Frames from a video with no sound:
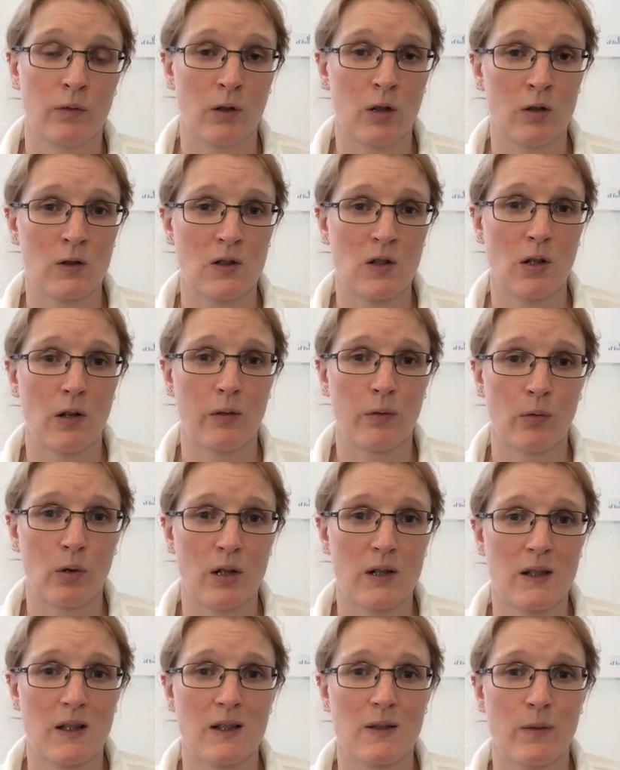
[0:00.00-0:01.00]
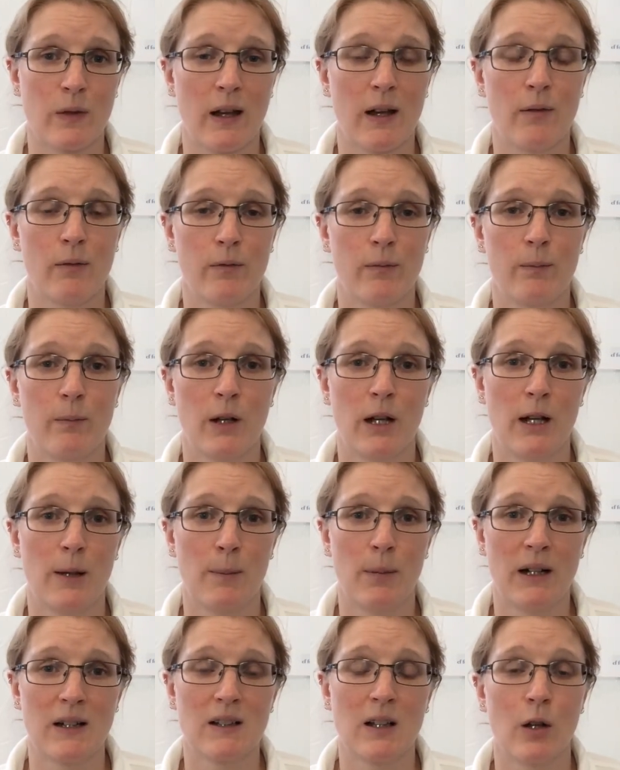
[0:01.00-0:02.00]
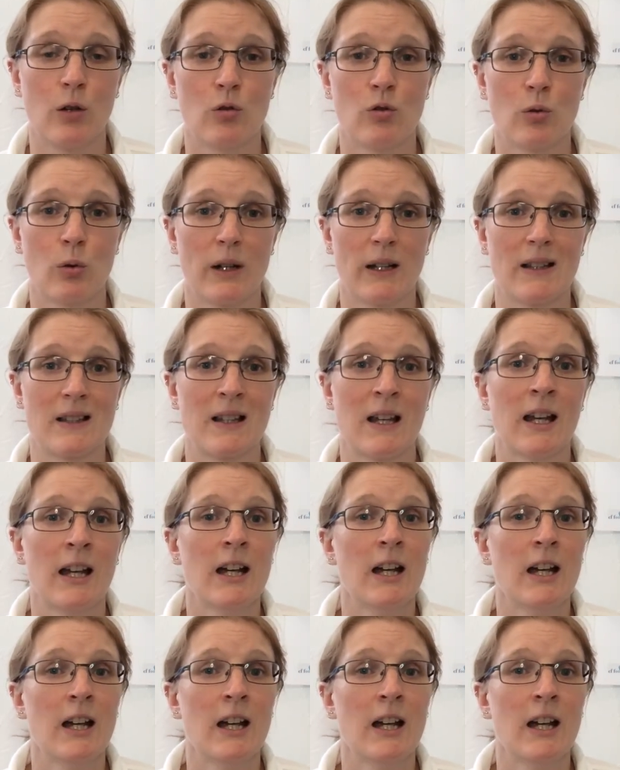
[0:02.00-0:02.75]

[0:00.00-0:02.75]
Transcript: osteoarthritis of that big toe joint.